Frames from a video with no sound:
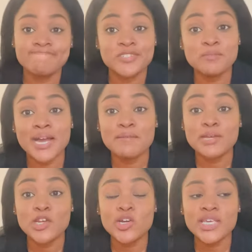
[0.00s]
You might
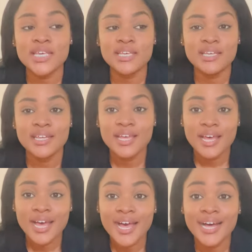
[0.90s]
be lucky
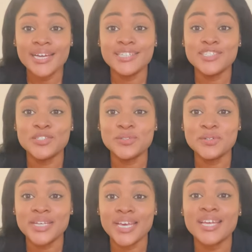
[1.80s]
and
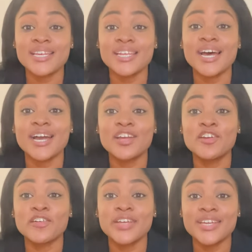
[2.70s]
you get that
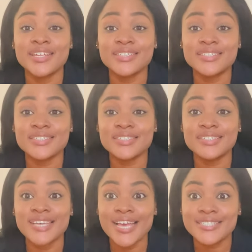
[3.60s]
grade
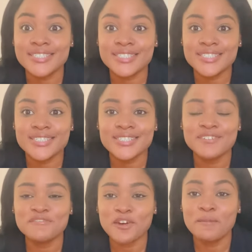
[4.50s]
yes
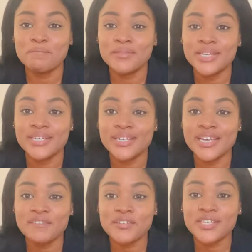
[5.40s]
from the
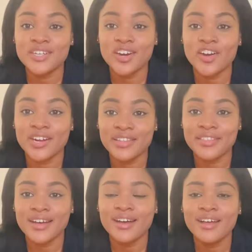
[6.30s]
Navy or
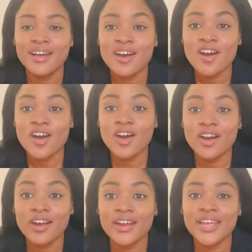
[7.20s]
the
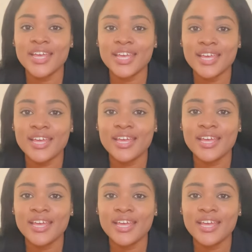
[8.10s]
RAF.